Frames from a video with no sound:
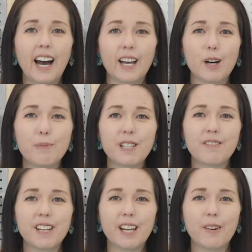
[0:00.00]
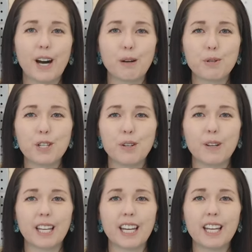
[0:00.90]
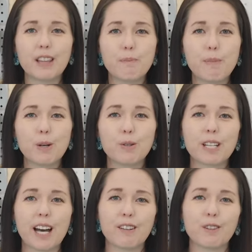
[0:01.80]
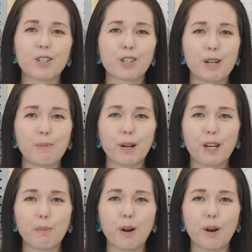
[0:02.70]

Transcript: I hope this video helps you in getting the most out of your screen printing